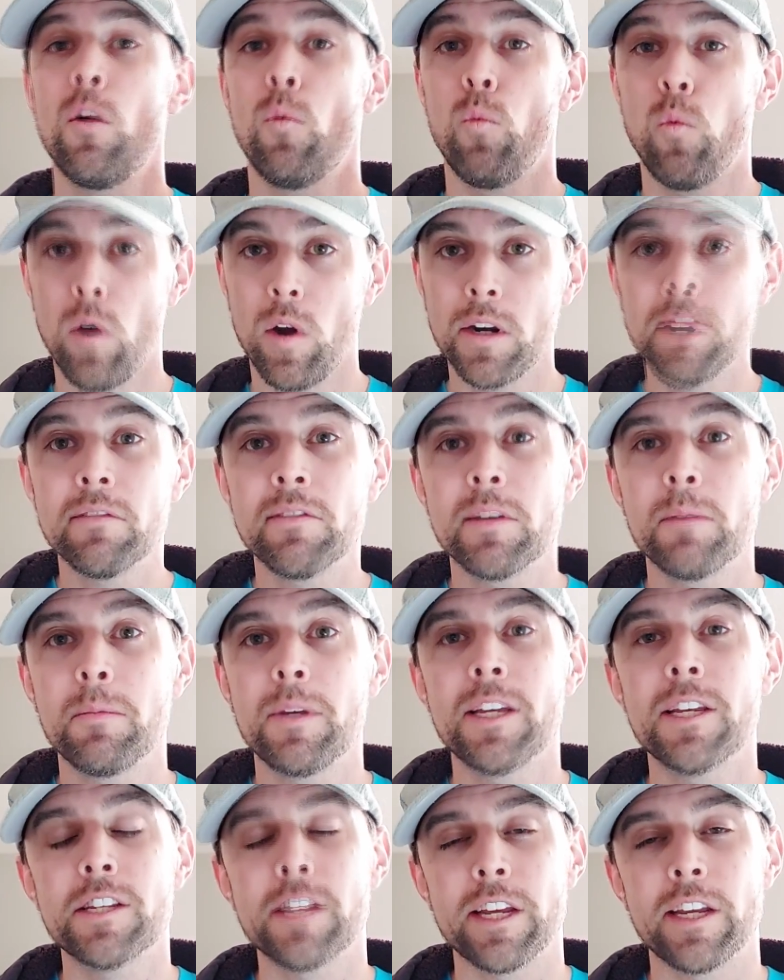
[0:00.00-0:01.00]
One of them
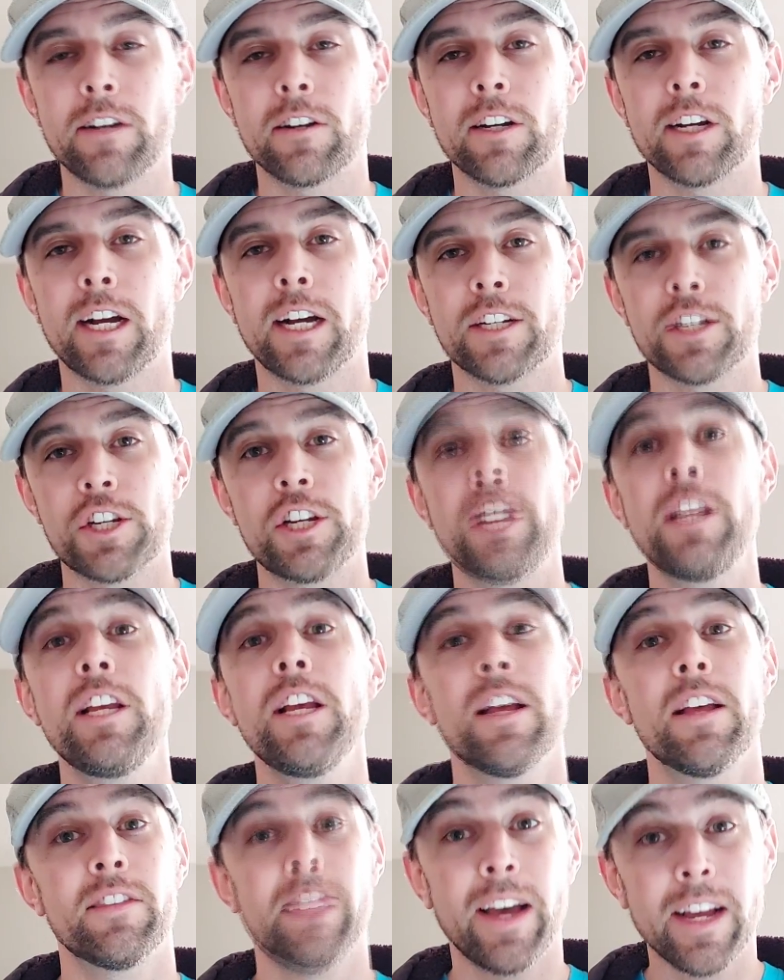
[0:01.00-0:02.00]
is InterNACHI.
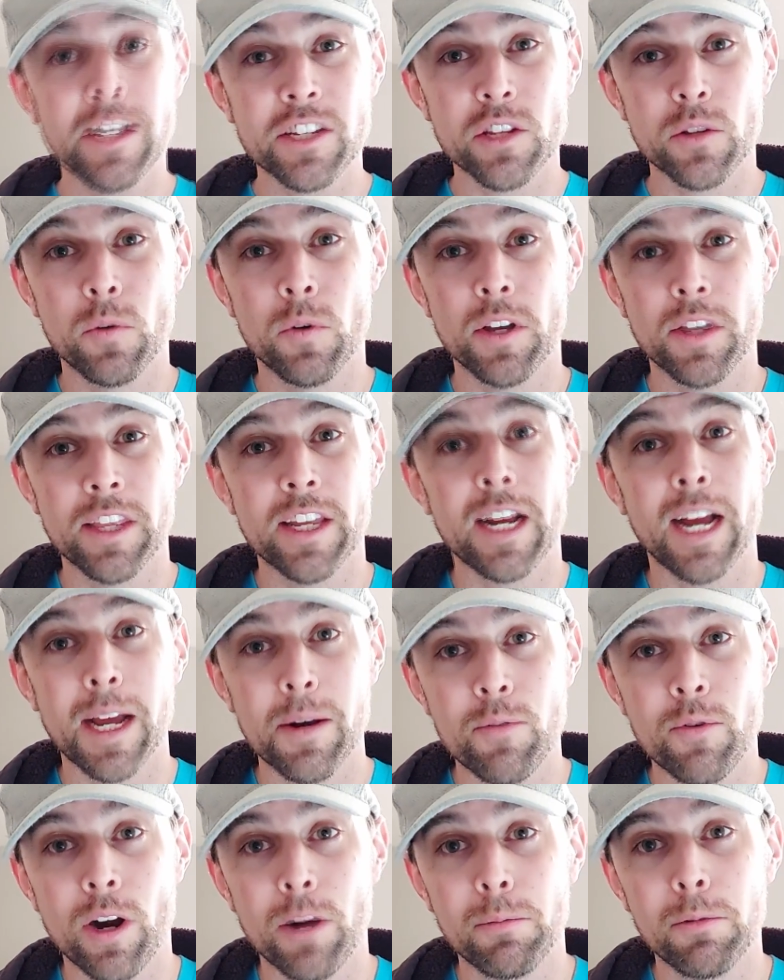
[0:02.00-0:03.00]
That's the one that
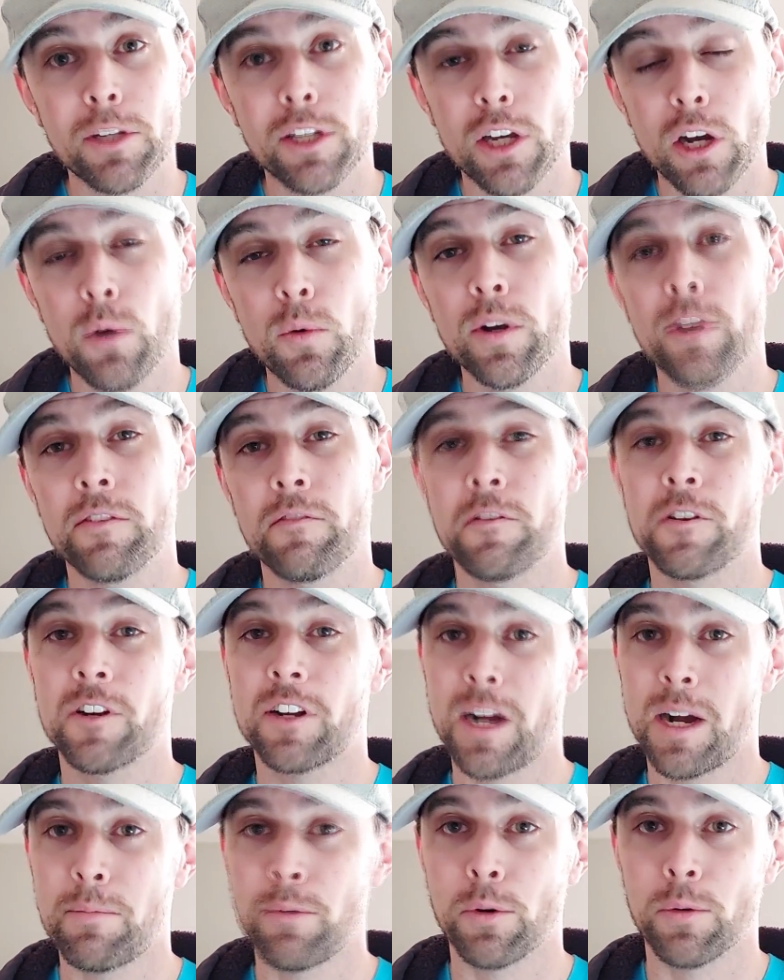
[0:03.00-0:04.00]
I'd probably go with for a couple